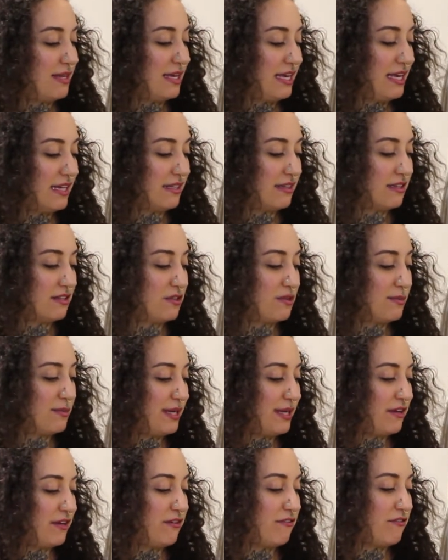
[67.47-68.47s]
in a little
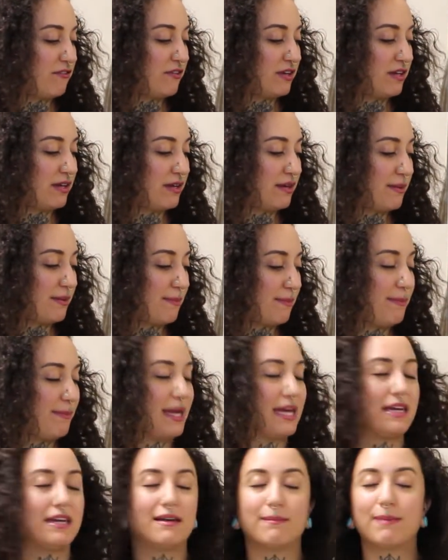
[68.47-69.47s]
bit of
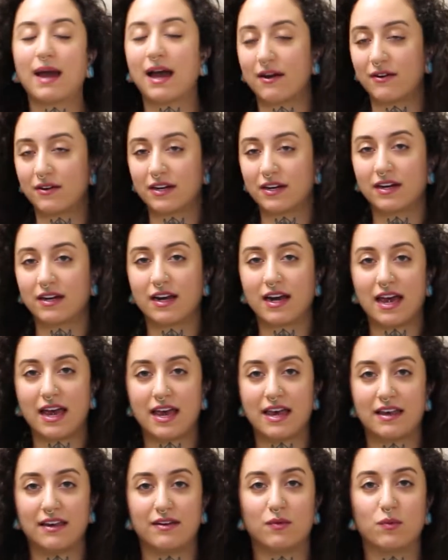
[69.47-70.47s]
baking powder
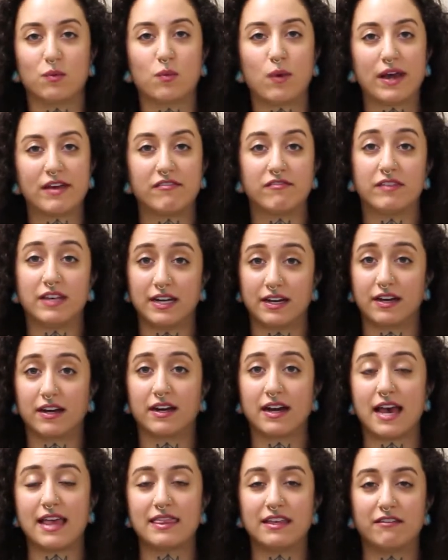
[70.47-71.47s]
and white vinegar
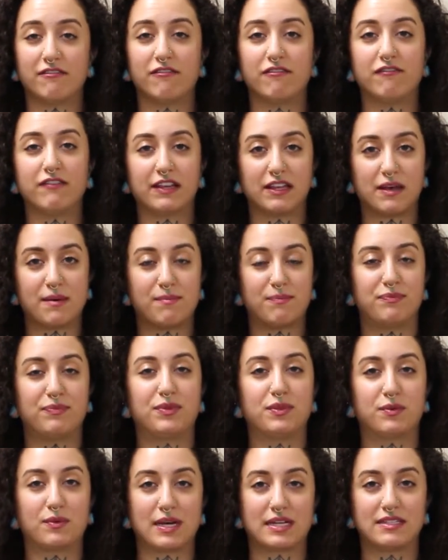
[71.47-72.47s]
and then fill up
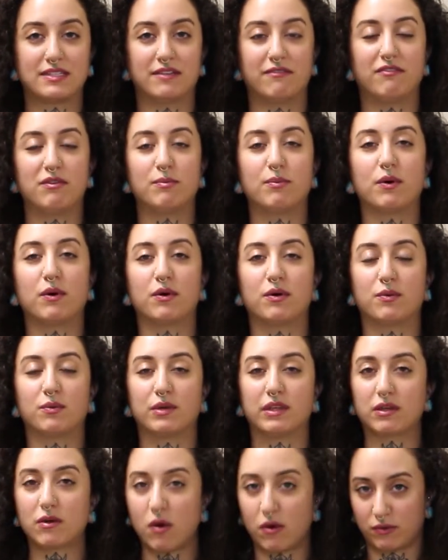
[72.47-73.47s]
the rest of the bowl
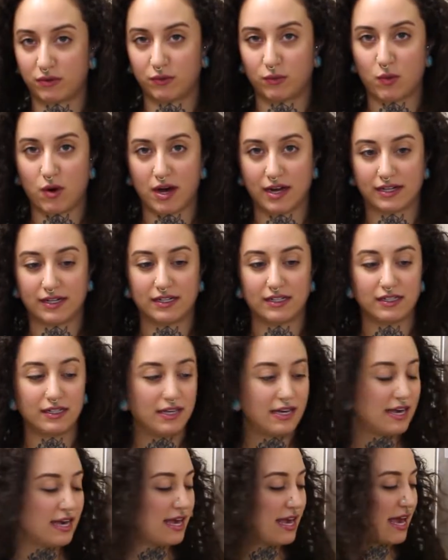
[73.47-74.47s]
with cold water.
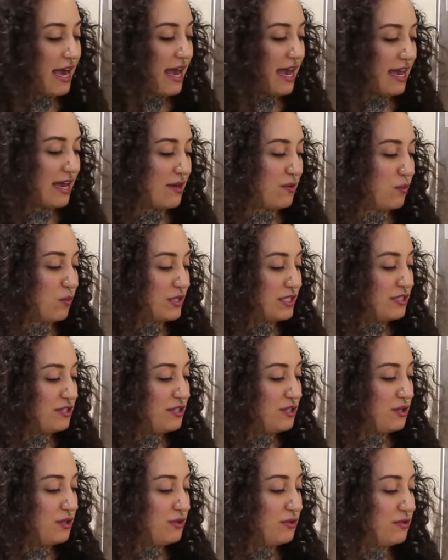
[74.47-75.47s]
And
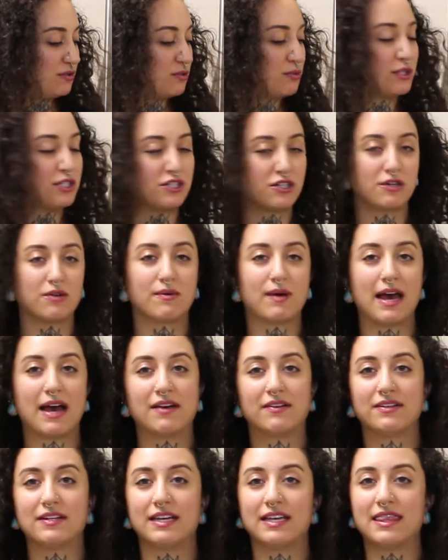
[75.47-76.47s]
once you swish it
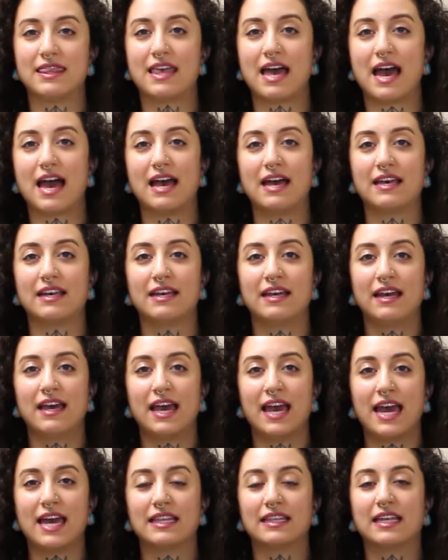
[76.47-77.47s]
around in that
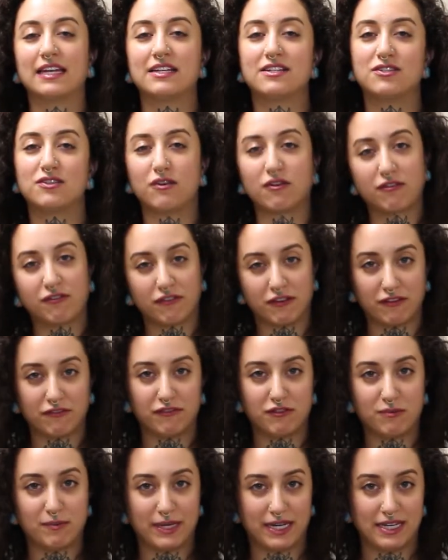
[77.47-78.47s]
and let it soak for a
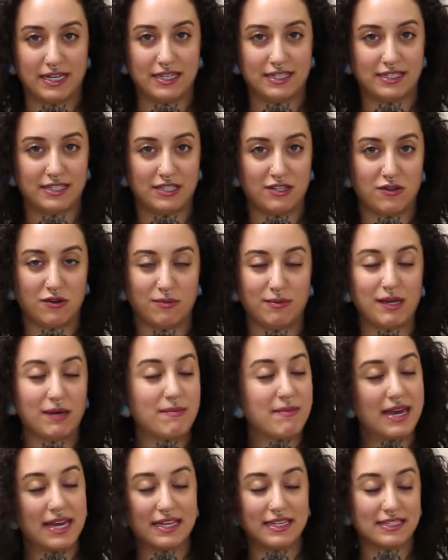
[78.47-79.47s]
few minutes, you'll be
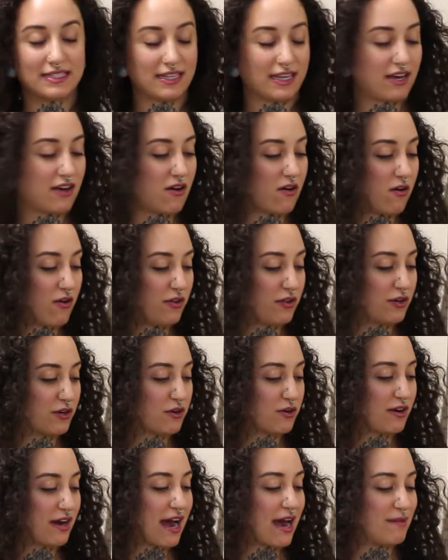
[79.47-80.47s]
amazed like all the
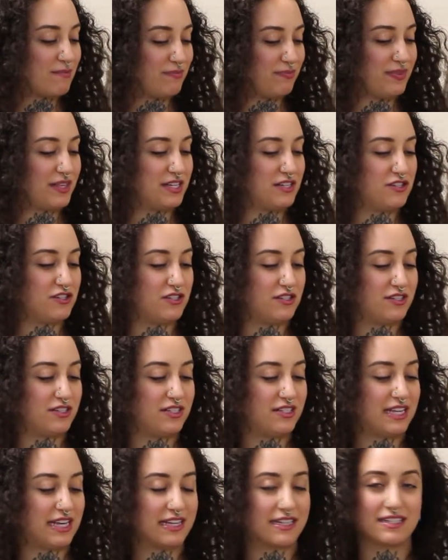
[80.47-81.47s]
crap that
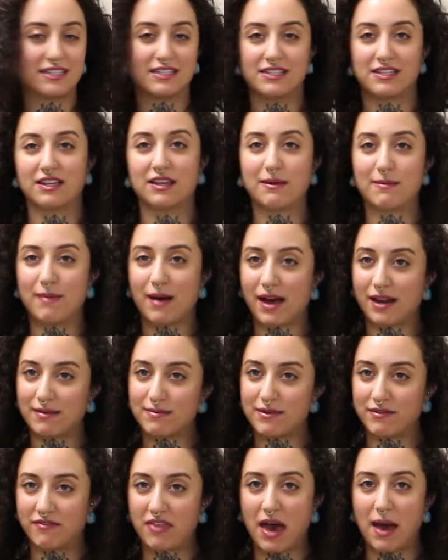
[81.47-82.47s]
just sinks to the
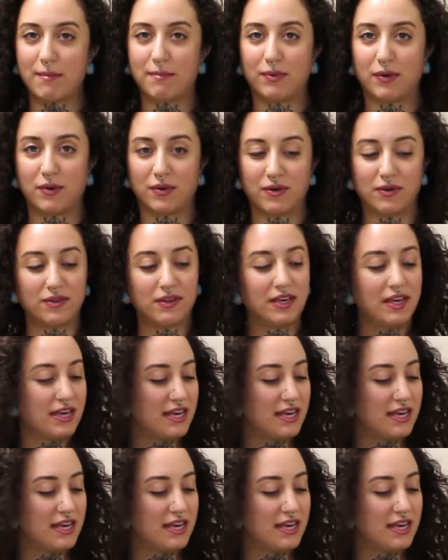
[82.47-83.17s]
bottom of that bowl.